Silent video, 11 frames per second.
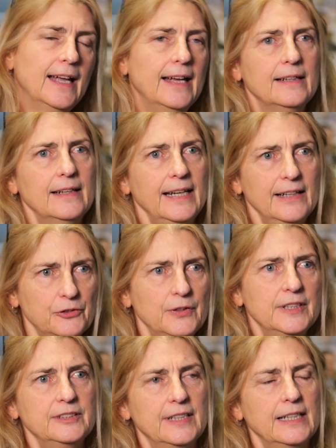And
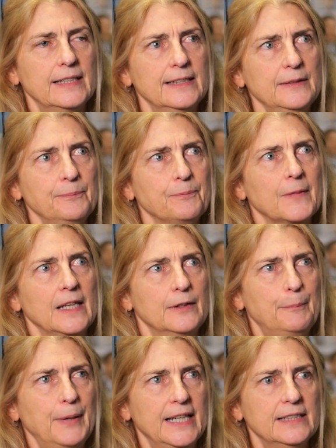interestingly,
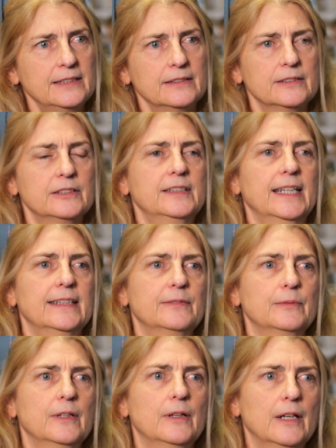the patients that
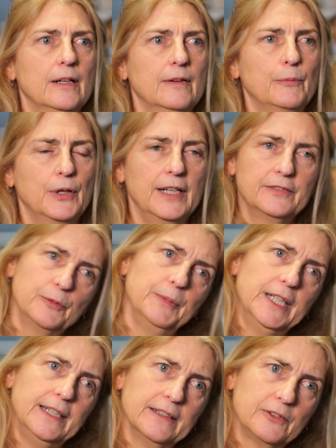uh, were
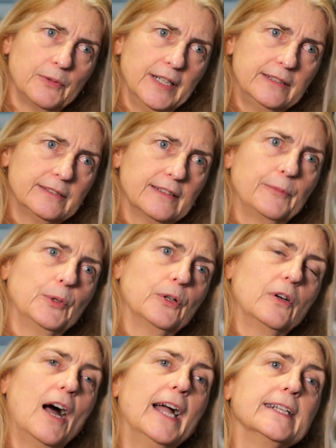intermediate risk, that were
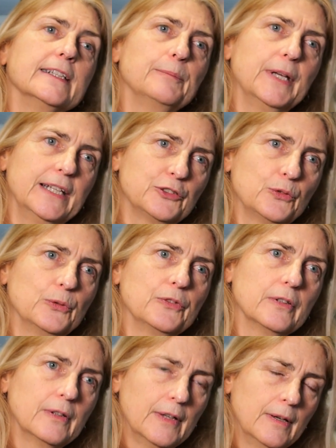guided based on
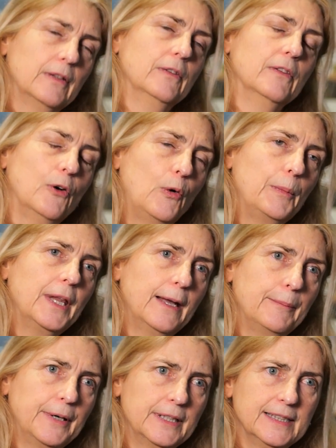normal
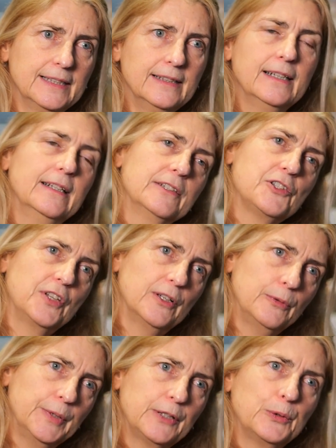M R D,
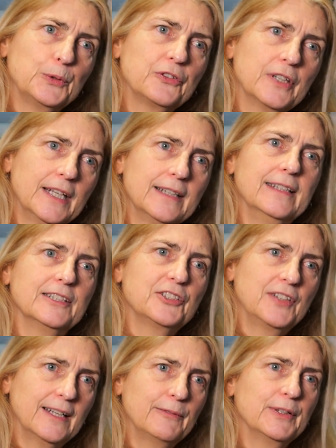still we could
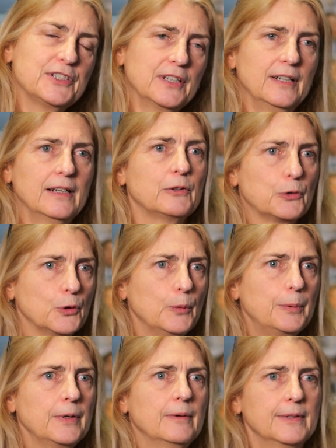distinguish a
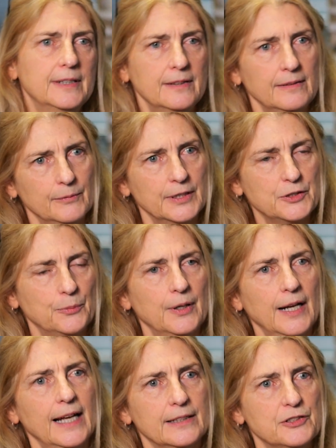group with, which
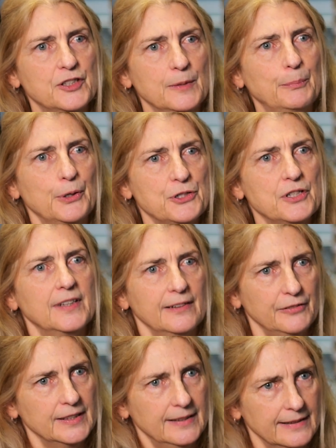were L S C
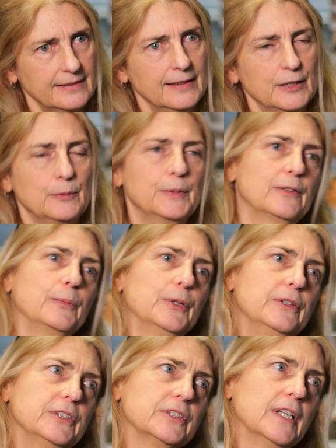positive and did a little bit
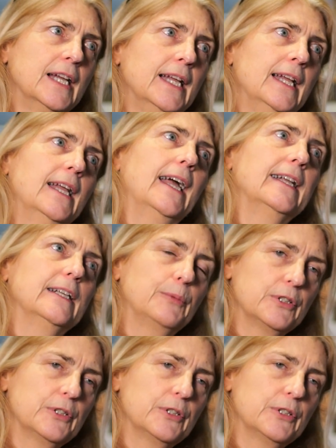worse. And it